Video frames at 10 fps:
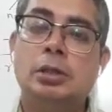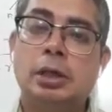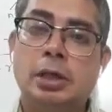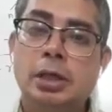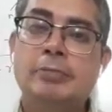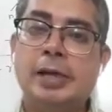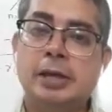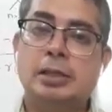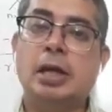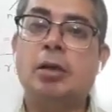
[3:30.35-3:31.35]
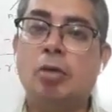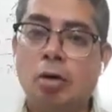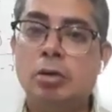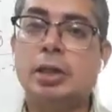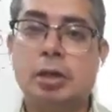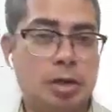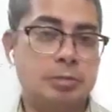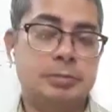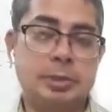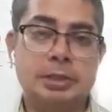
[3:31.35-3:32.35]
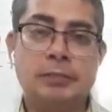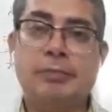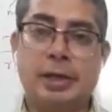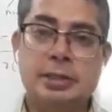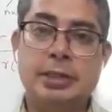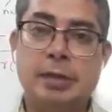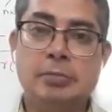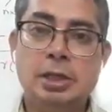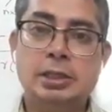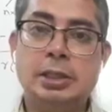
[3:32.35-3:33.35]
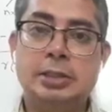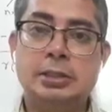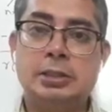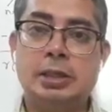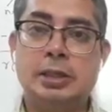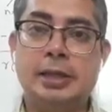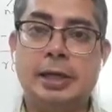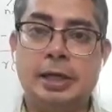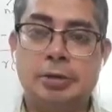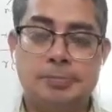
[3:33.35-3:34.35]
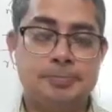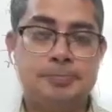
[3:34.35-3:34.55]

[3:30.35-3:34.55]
the green vector on the column space of X, namely this red arrow.